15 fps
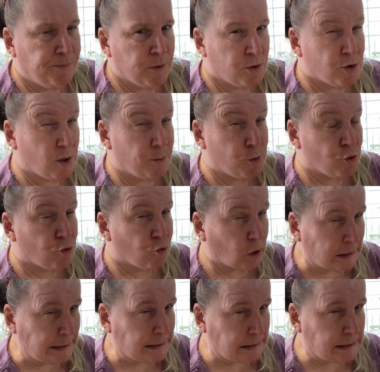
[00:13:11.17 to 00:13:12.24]
So I'm
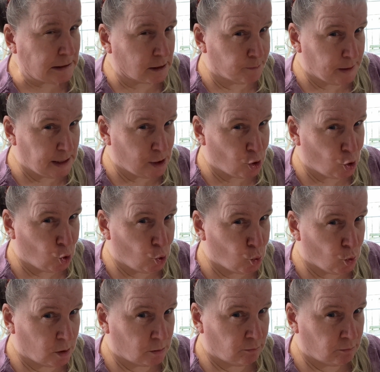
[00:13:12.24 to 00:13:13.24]
trying not to be too